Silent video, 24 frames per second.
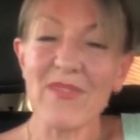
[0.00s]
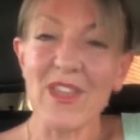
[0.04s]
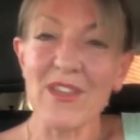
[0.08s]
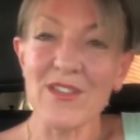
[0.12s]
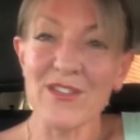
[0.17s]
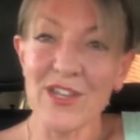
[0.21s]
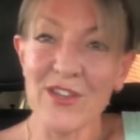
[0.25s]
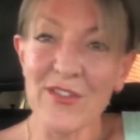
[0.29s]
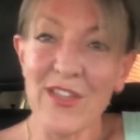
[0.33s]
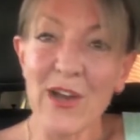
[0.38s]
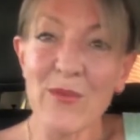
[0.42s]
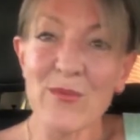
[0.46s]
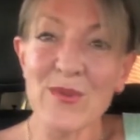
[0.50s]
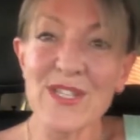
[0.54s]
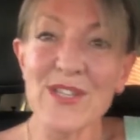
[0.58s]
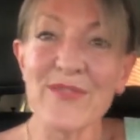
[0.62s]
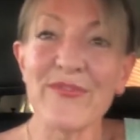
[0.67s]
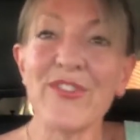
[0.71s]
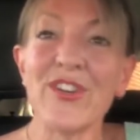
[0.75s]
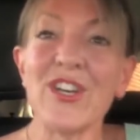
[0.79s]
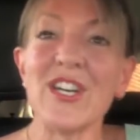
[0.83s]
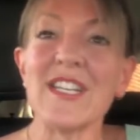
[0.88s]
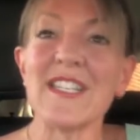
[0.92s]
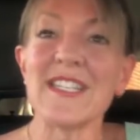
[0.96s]
So that was the
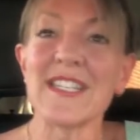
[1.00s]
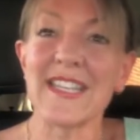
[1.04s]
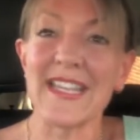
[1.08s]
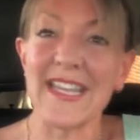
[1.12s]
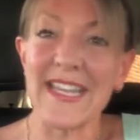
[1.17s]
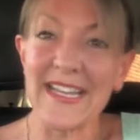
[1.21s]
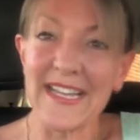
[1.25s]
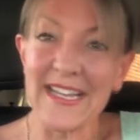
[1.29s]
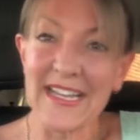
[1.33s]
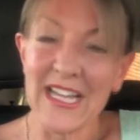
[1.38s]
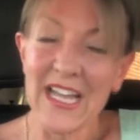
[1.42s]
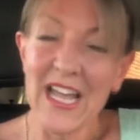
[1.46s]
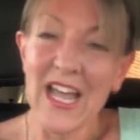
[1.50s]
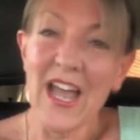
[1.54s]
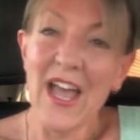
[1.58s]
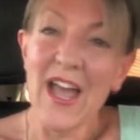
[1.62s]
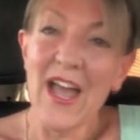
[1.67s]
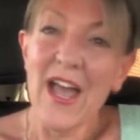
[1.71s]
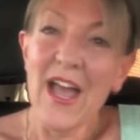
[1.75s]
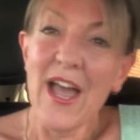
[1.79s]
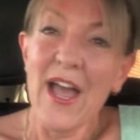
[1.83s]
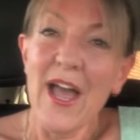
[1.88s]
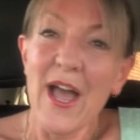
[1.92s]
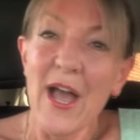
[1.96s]
first thing.
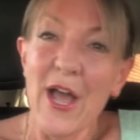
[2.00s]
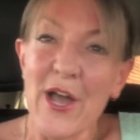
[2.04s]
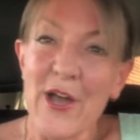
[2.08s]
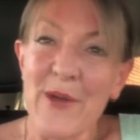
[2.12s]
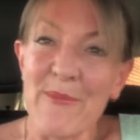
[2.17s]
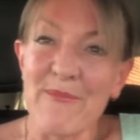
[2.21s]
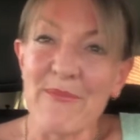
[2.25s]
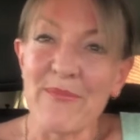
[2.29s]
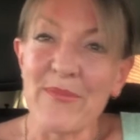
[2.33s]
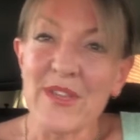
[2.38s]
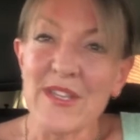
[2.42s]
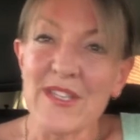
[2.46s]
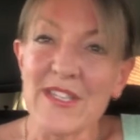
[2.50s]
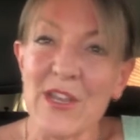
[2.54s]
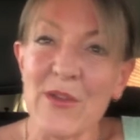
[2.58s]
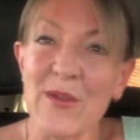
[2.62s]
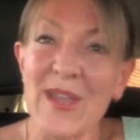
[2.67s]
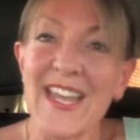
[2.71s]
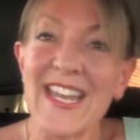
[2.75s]
So